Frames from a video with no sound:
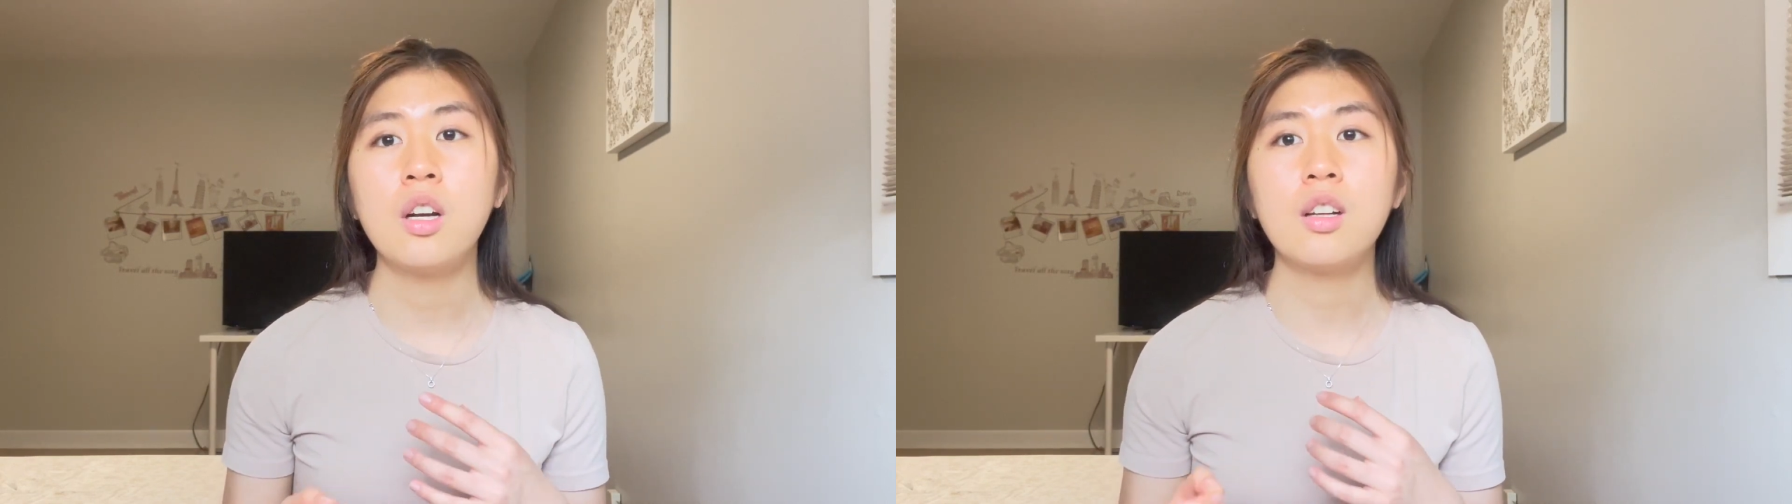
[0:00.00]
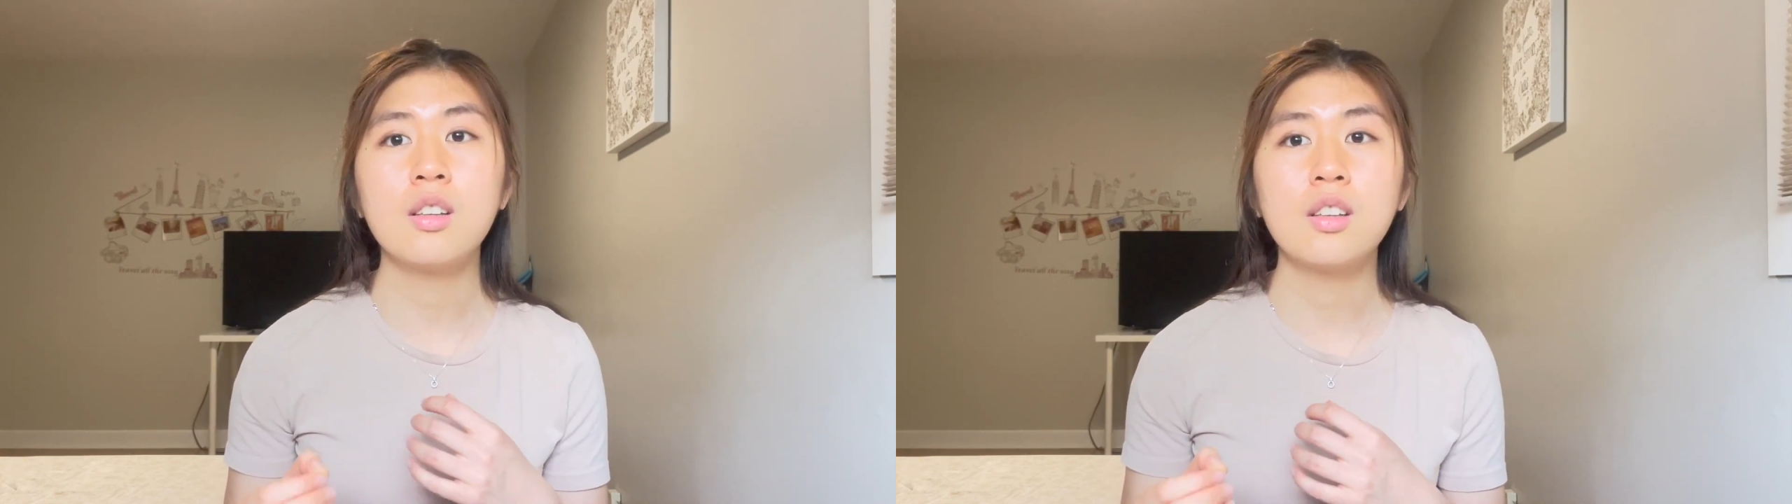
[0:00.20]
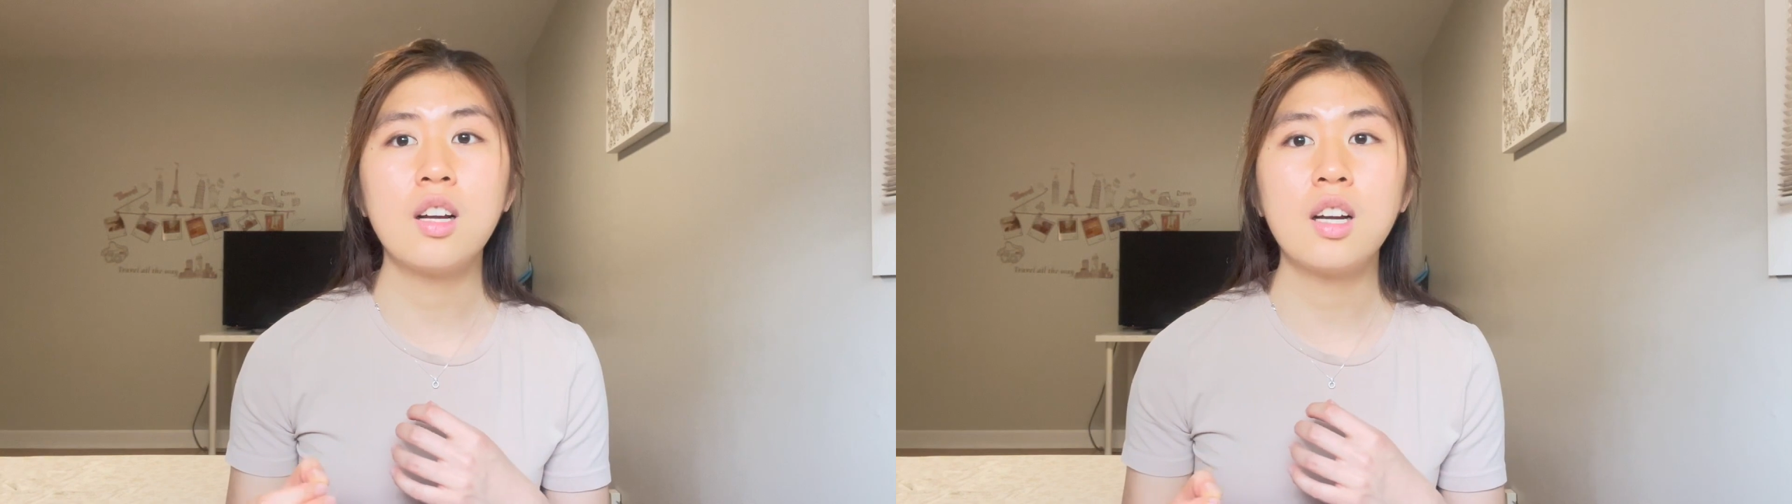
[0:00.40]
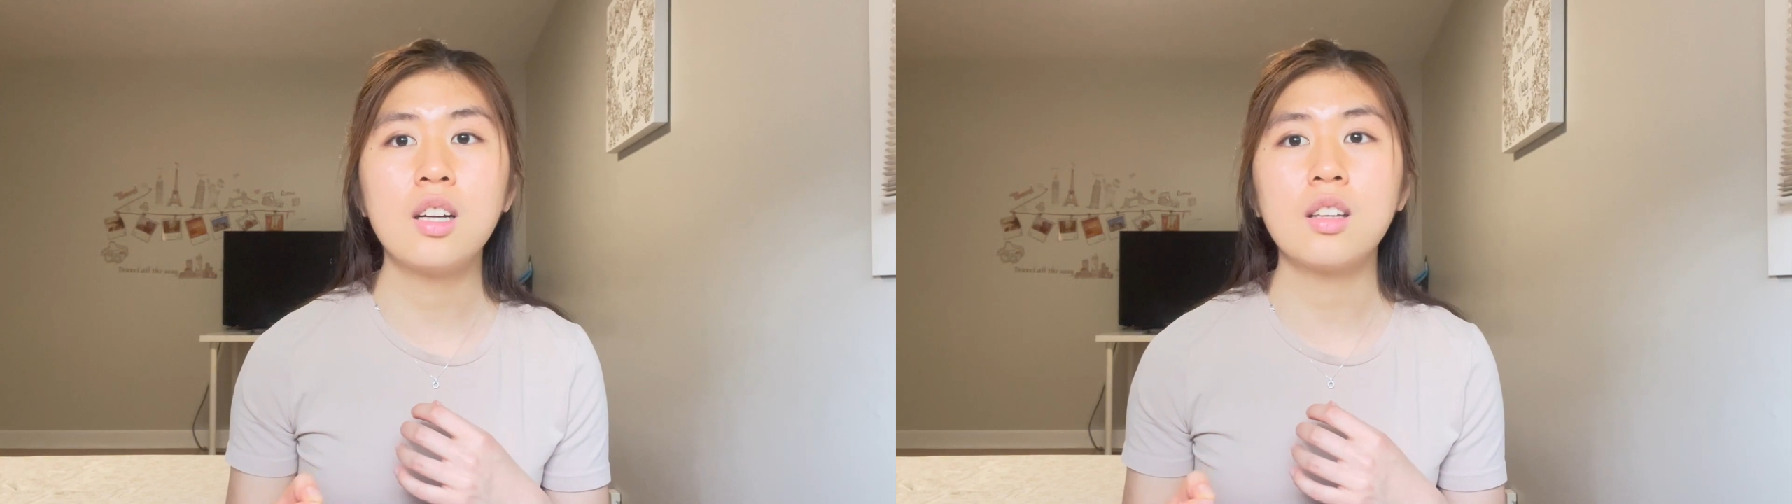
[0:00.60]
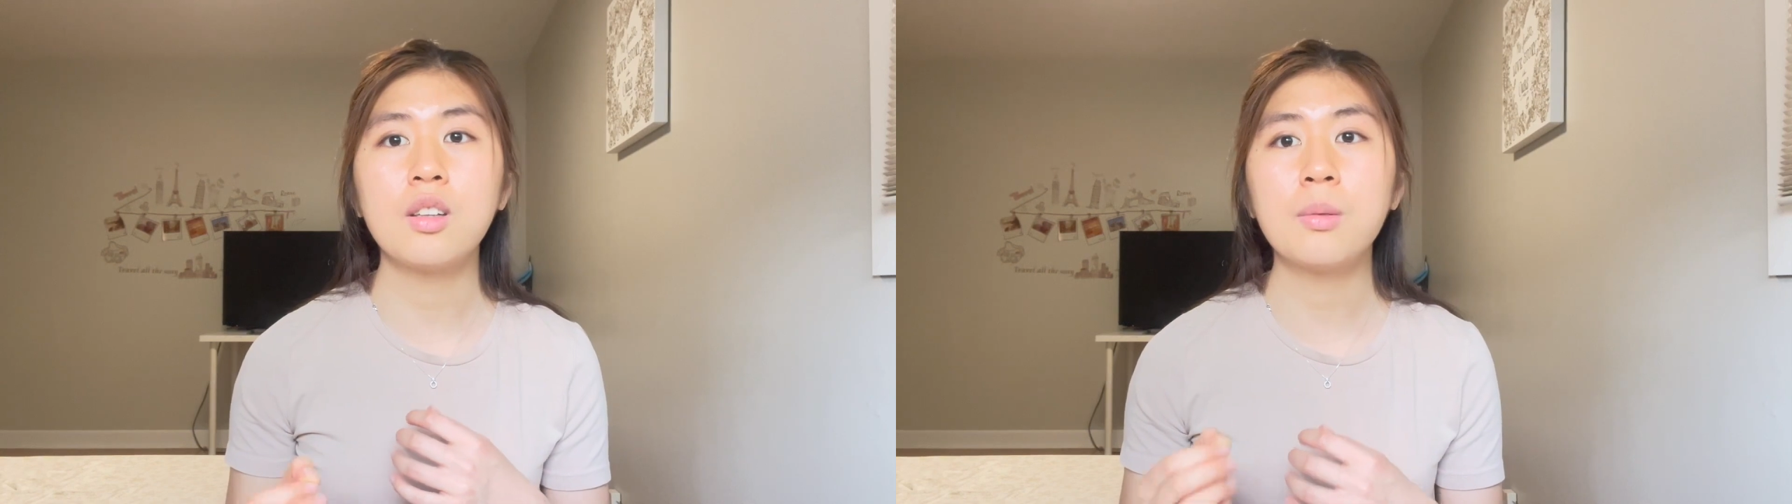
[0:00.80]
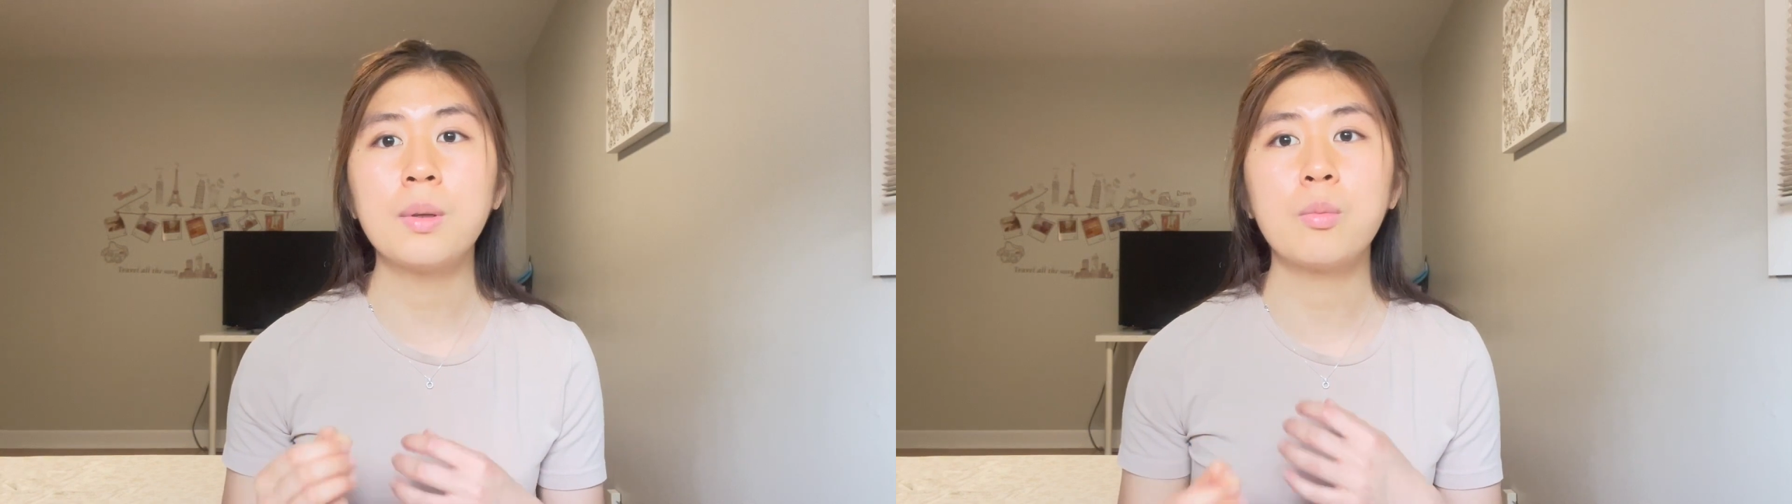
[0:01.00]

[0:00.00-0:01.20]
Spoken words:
a little bit